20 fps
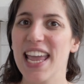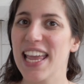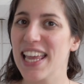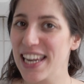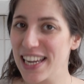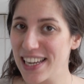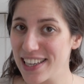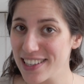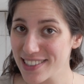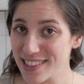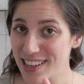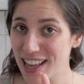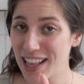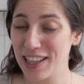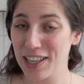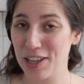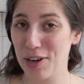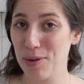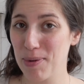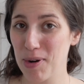It is
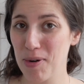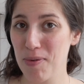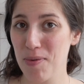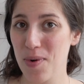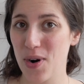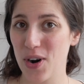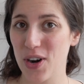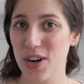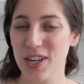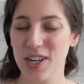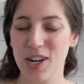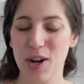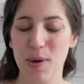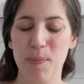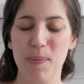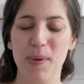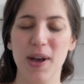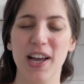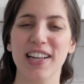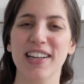a little bit of work,
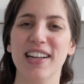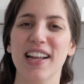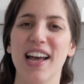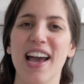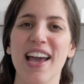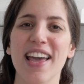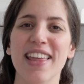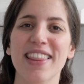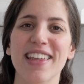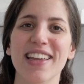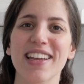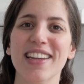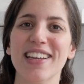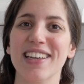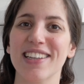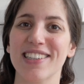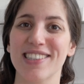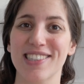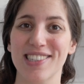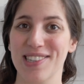but I
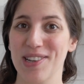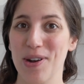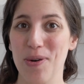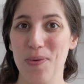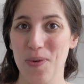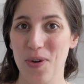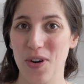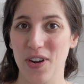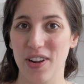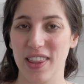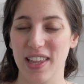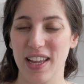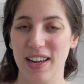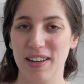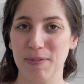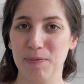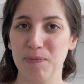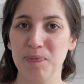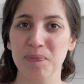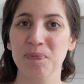think it's so worth
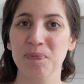it.